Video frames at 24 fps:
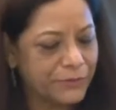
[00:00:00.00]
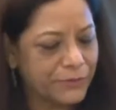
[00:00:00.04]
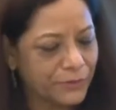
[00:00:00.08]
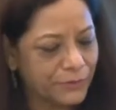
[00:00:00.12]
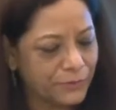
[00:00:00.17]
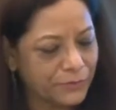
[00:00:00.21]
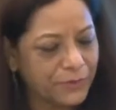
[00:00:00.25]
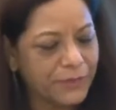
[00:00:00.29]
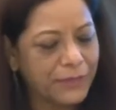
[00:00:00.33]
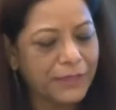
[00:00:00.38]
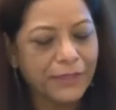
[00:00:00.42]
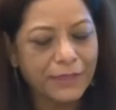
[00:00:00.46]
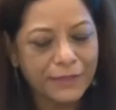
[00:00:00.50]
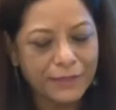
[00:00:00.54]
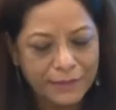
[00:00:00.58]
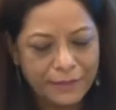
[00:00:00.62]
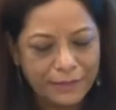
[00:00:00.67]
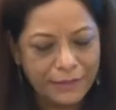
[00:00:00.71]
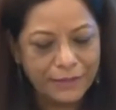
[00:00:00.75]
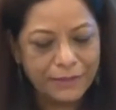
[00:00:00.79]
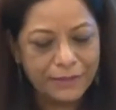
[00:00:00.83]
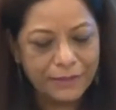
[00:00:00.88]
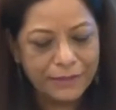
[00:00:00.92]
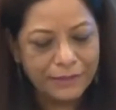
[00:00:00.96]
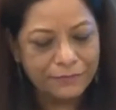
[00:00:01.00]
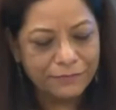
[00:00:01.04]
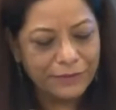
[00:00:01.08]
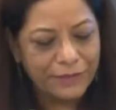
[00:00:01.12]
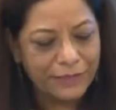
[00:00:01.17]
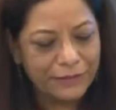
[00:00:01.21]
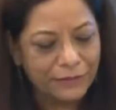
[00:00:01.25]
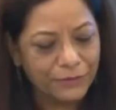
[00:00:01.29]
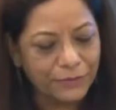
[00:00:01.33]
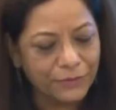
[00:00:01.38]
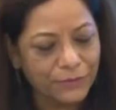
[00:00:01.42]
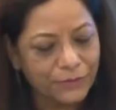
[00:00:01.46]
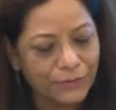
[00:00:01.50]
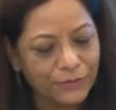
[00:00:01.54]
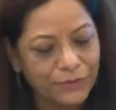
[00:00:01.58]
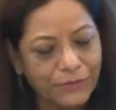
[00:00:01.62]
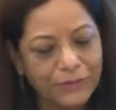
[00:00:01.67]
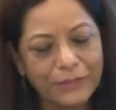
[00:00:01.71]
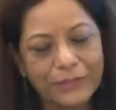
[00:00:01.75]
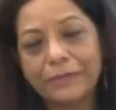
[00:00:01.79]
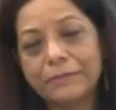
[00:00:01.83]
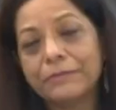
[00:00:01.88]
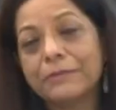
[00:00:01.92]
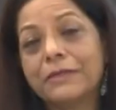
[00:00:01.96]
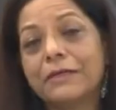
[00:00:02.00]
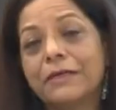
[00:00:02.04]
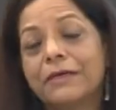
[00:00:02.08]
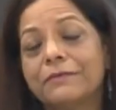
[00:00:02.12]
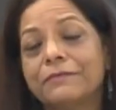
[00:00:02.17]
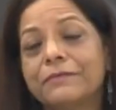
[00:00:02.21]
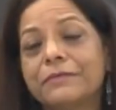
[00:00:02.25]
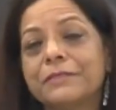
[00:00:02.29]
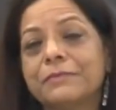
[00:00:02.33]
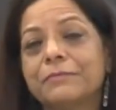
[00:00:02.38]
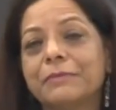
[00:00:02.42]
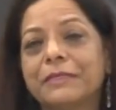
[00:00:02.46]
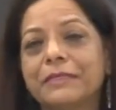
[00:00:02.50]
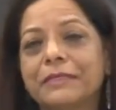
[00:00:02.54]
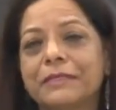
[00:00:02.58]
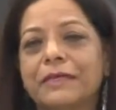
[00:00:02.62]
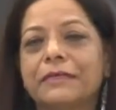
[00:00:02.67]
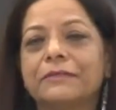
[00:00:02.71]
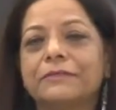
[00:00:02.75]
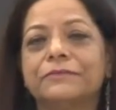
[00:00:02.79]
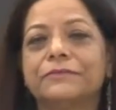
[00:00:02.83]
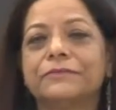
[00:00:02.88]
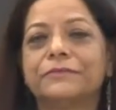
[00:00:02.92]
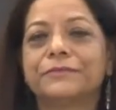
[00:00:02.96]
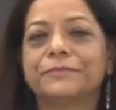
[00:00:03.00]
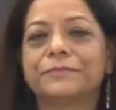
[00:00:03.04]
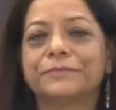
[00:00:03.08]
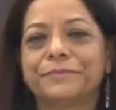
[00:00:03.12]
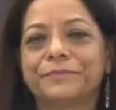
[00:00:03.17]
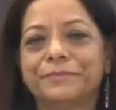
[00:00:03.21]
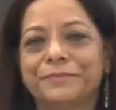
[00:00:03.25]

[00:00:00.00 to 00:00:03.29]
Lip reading: you do. Clearly, if I don't know your name, you're not visible enough.